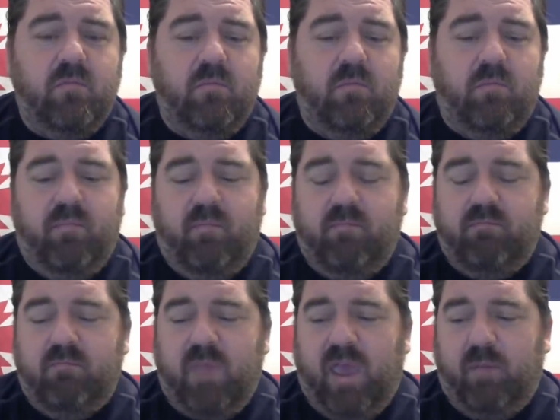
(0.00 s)

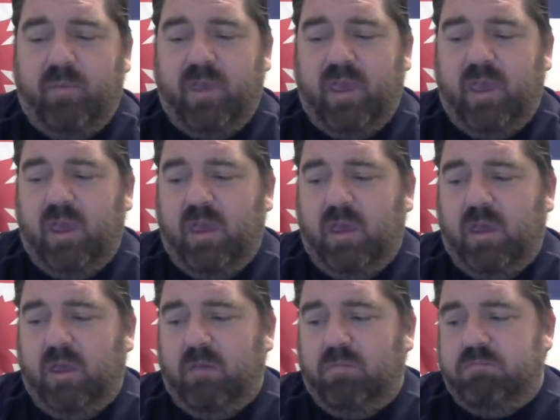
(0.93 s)

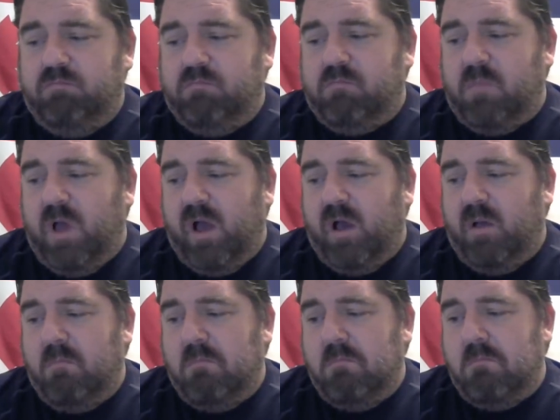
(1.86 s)
maybe
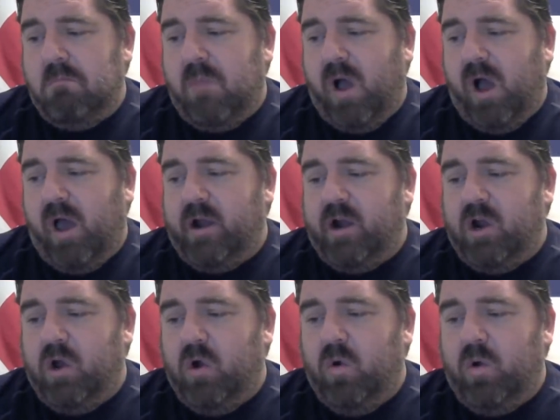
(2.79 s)
um, I don't
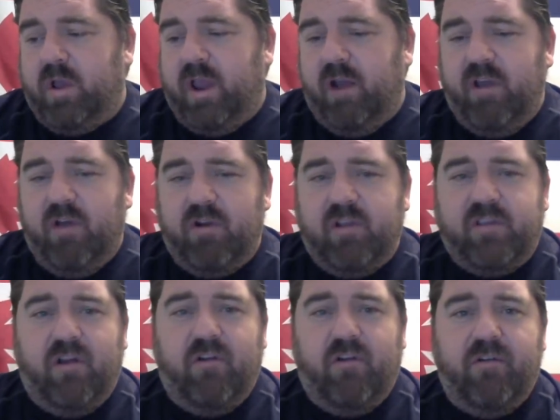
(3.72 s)
know, carry out a
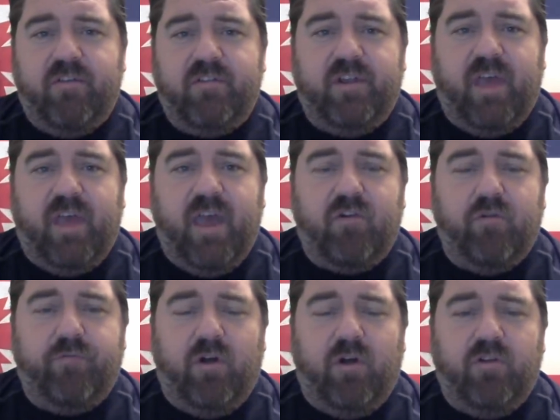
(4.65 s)
terrorist attack or
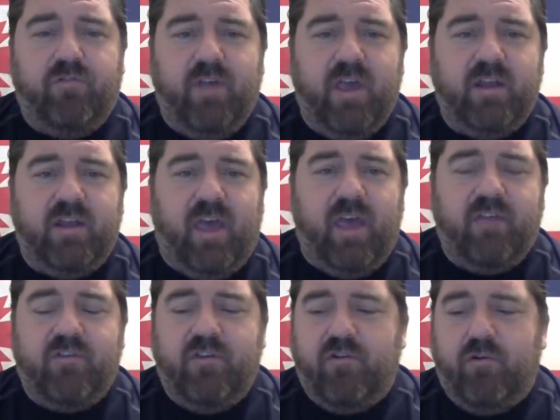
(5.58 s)
false flag
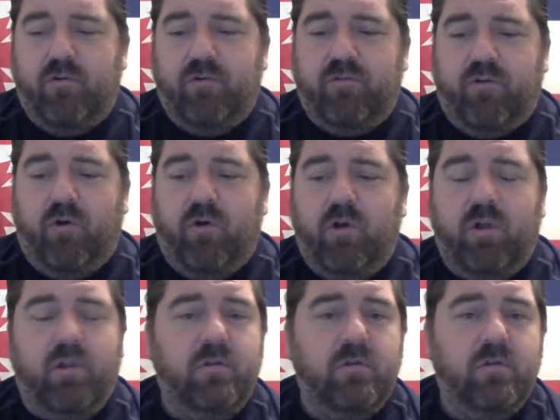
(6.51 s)
attacks on your own
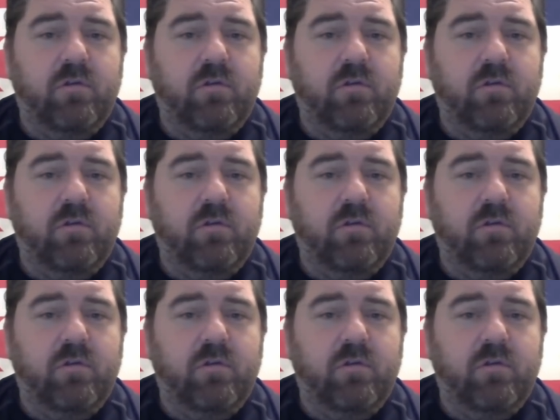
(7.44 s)
soil